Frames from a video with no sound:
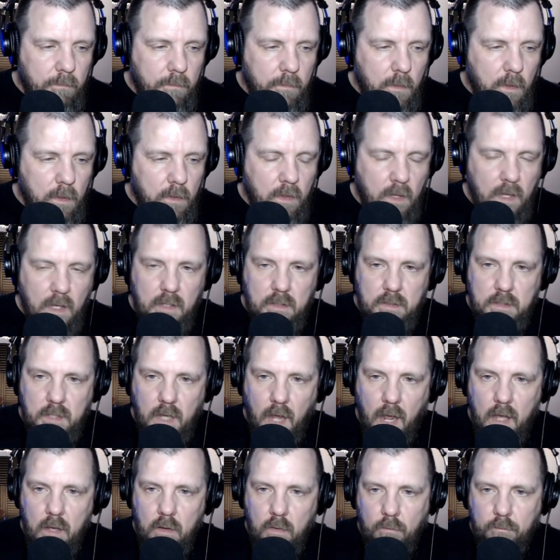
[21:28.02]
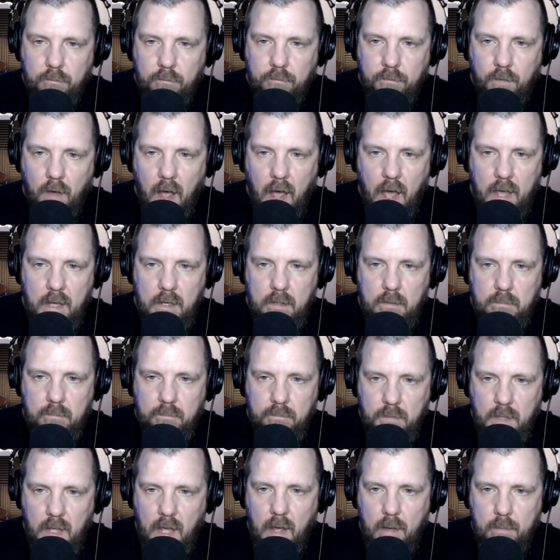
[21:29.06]
the entangled fight,
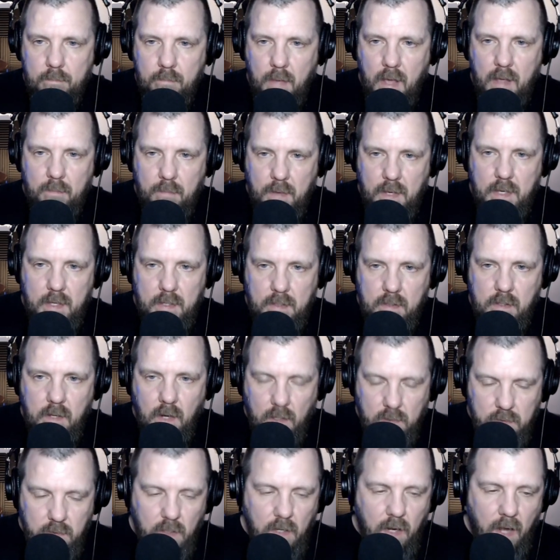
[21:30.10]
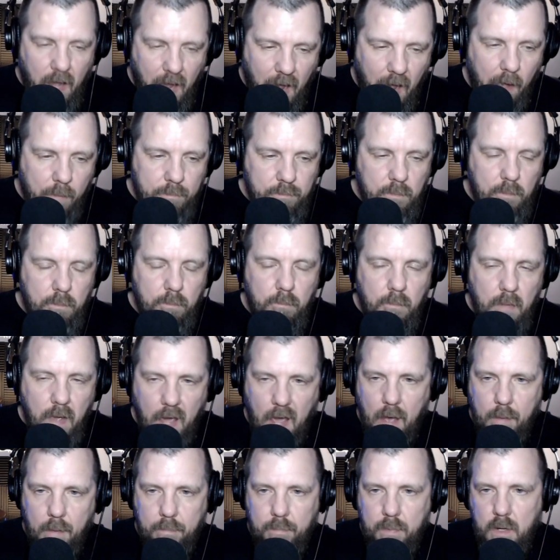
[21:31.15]
yeah, maybe it doesn't
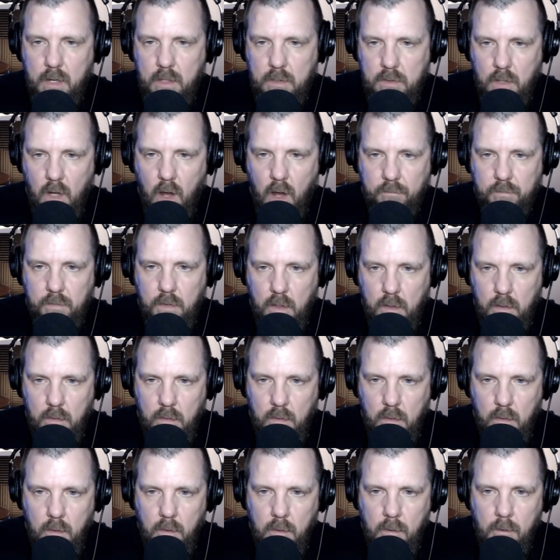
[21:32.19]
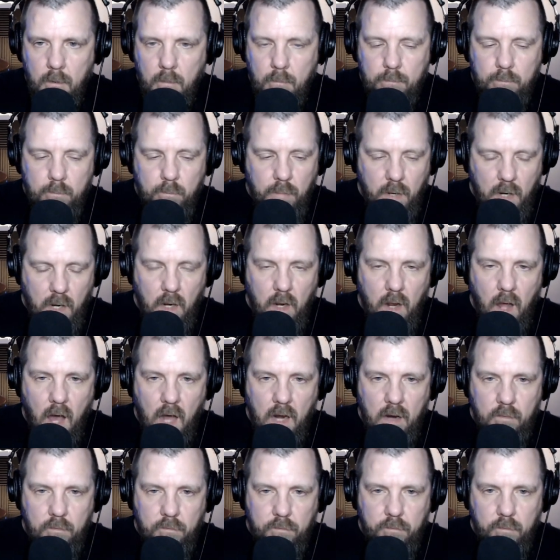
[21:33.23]
happen as often, but a
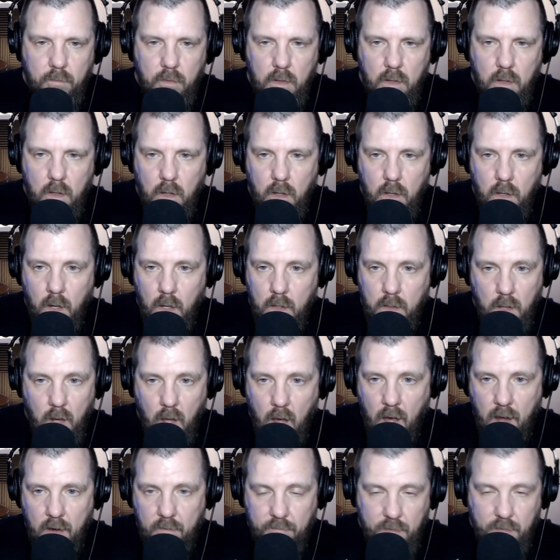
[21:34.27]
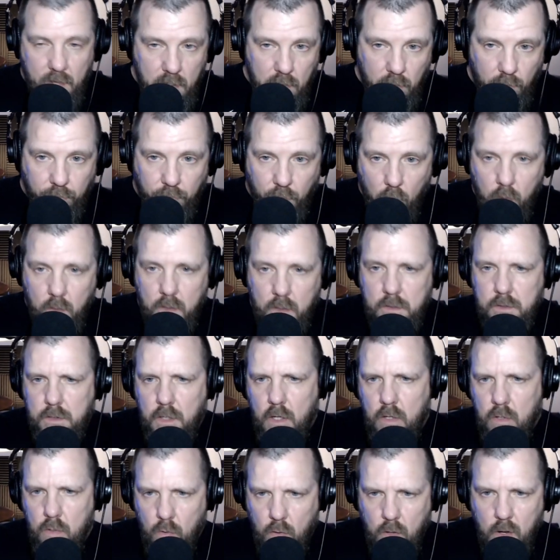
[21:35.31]
lot of his focus
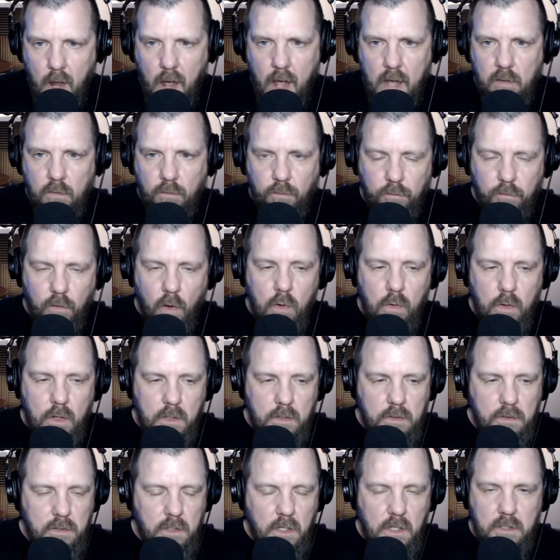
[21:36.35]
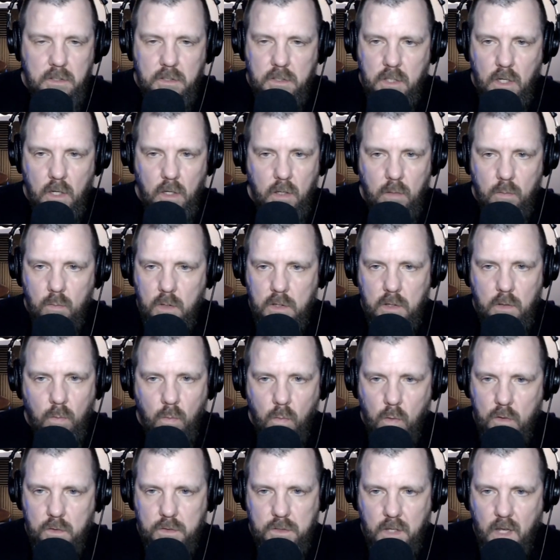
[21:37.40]
and your guys' focus is dealing with the
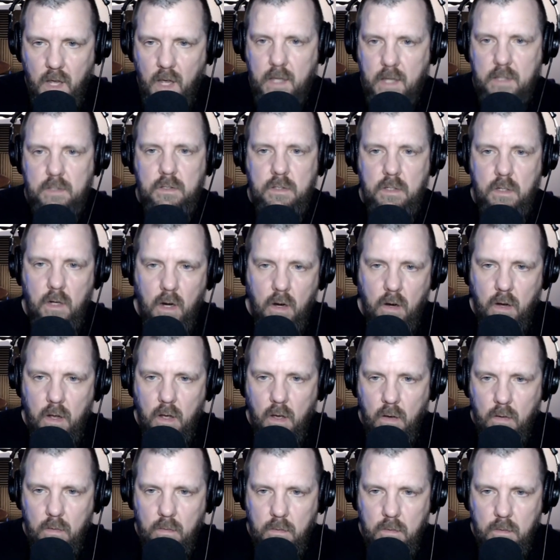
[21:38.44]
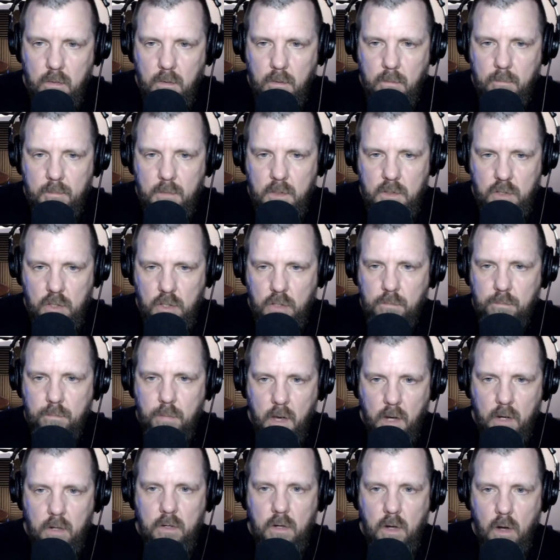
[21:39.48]
worst case scenario. So you
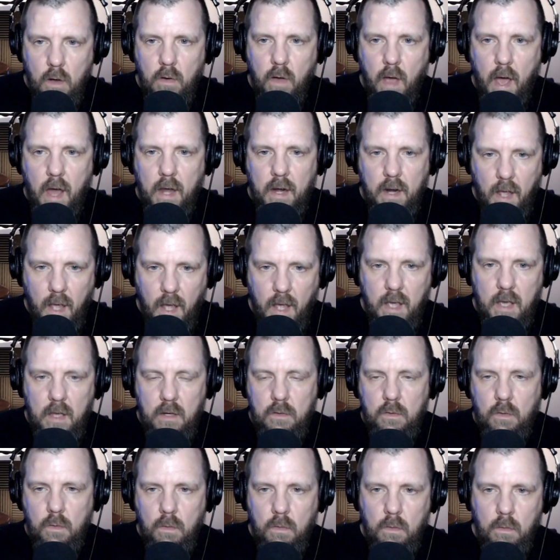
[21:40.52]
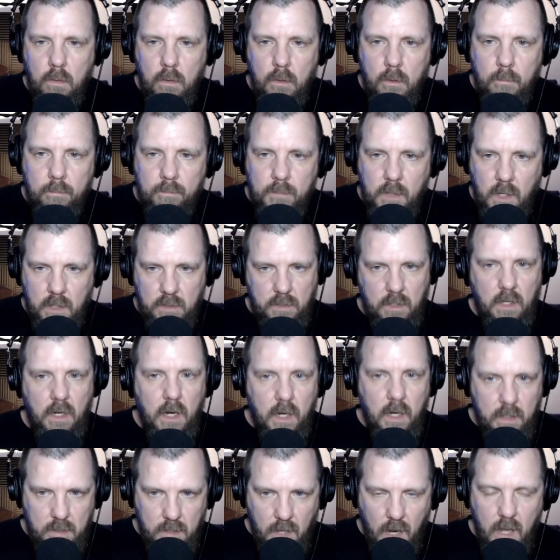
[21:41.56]
better know how to handle, because an
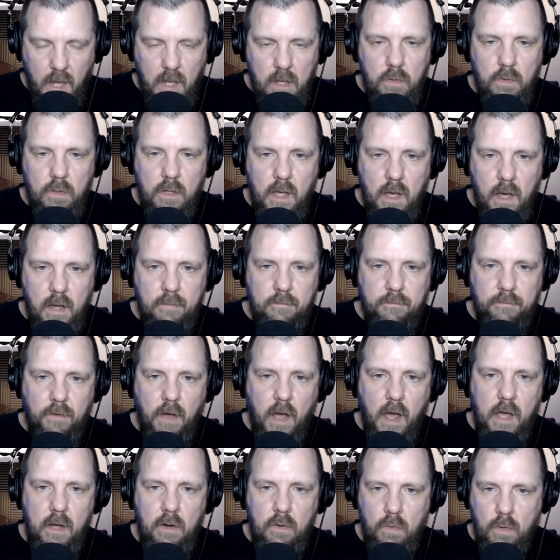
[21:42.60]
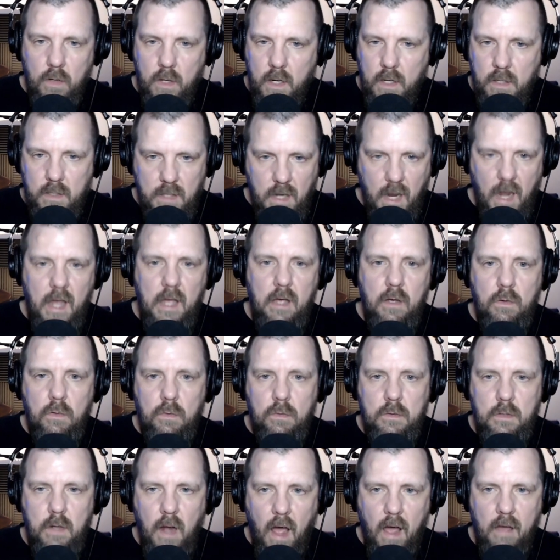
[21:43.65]
entangled gunfight or an
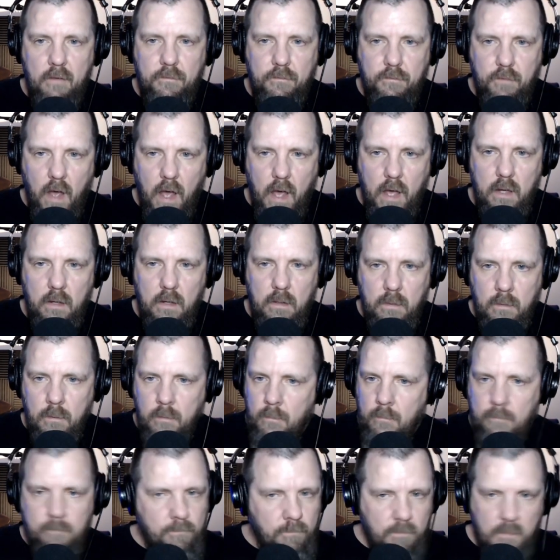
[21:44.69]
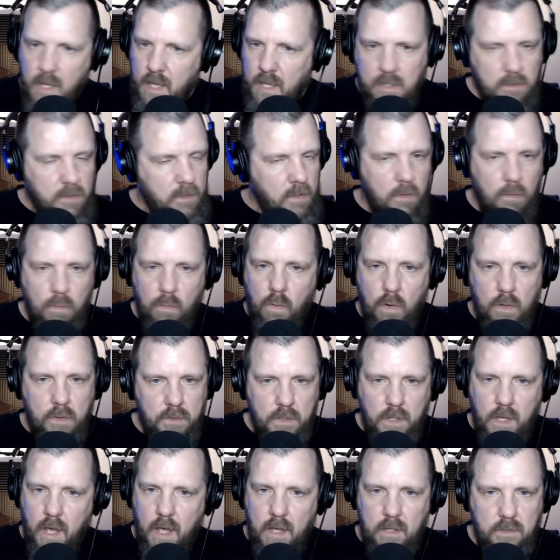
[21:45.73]
entangled knife fight is the
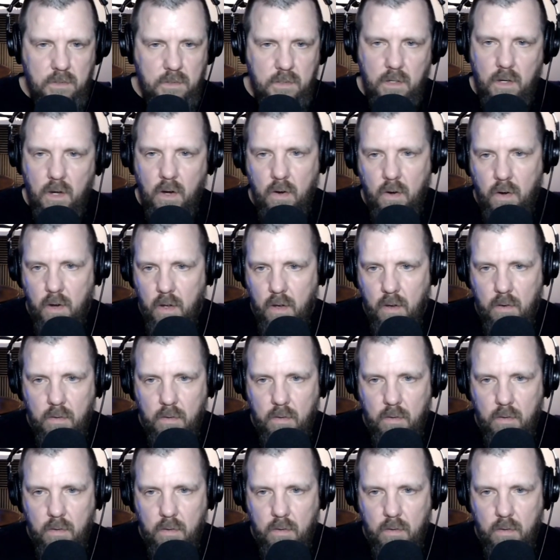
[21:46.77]
worst case scenario.